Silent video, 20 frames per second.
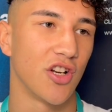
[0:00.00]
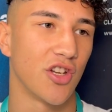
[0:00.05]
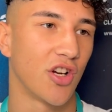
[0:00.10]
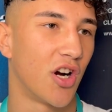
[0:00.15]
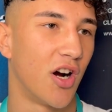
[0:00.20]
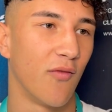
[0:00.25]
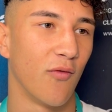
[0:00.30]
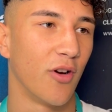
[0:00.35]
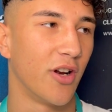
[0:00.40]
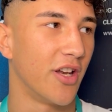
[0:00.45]
You
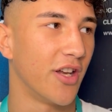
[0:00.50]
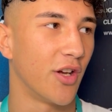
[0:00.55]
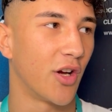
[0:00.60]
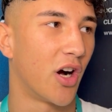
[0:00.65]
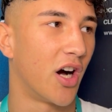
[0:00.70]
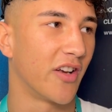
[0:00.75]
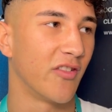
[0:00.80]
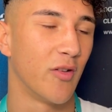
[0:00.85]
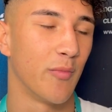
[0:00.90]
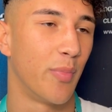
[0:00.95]
can't
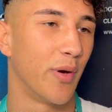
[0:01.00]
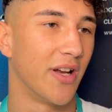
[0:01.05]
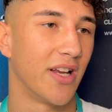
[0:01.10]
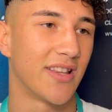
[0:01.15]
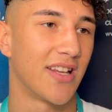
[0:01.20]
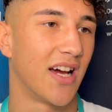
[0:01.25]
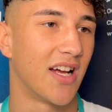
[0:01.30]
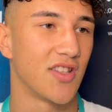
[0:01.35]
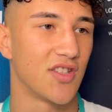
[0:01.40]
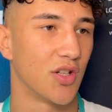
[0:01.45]
even pin it
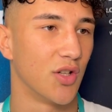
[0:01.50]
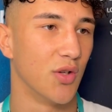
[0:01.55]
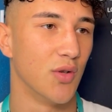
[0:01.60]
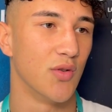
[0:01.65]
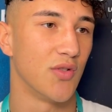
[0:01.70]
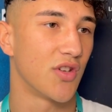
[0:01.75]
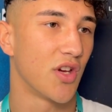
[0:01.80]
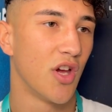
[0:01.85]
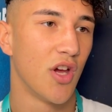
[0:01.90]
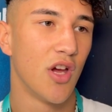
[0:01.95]
down to
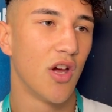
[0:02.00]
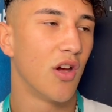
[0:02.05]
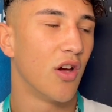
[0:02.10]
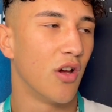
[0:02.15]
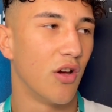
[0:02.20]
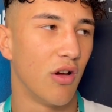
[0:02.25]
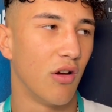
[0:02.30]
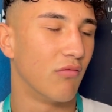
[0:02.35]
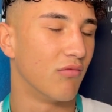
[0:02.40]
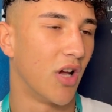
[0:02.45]
who's
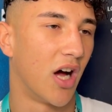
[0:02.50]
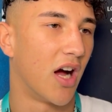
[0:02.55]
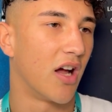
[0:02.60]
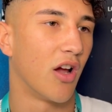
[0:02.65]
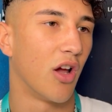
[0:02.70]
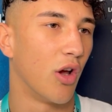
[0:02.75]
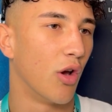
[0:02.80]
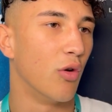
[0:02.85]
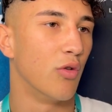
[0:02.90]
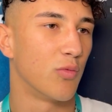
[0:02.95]

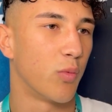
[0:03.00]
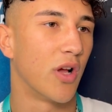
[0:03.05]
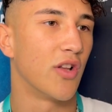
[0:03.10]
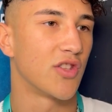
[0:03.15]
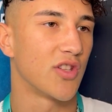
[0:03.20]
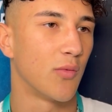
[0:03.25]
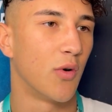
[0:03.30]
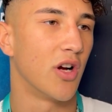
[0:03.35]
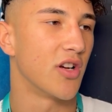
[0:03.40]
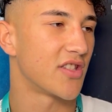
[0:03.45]
one
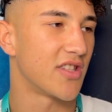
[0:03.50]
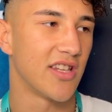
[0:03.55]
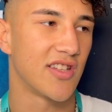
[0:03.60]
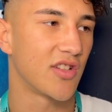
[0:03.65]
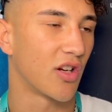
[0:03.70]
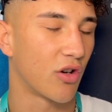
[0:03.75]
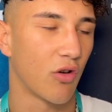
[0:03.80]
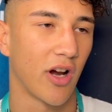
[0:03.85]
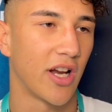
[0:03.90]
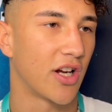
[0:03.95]
to watch. It's
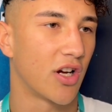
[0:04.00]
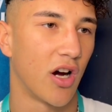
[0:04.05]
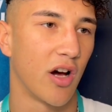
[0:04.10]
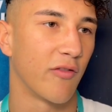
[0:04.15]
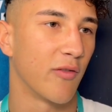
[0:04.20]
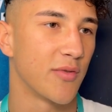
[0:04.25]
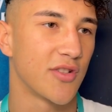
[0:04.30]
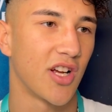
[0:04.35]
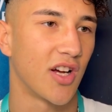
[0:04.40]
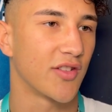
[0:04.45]
a great card
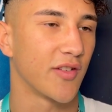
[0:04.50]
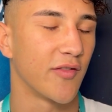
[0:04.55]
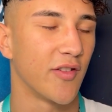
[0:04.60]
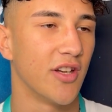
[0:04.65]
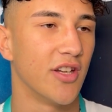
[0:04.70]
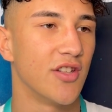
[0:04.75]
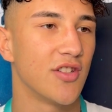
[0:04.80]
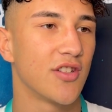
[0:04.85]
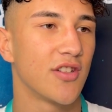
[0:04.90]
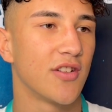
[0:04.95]
from start to finish.